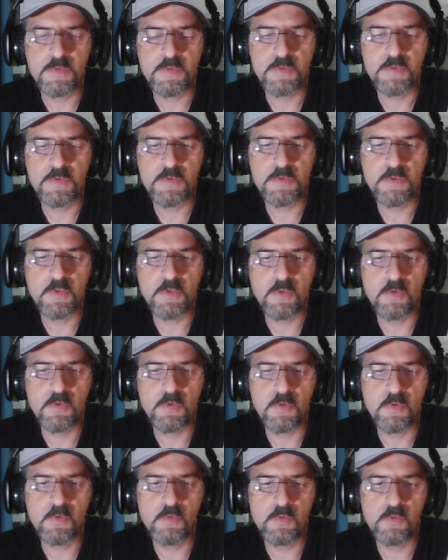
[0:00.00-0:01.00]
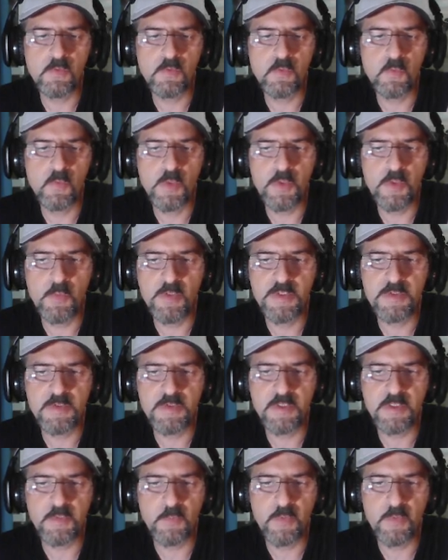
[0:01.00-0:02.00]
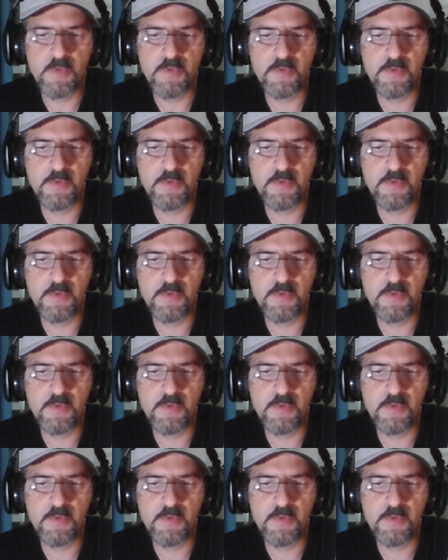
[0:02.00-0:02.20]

So, what do we start with?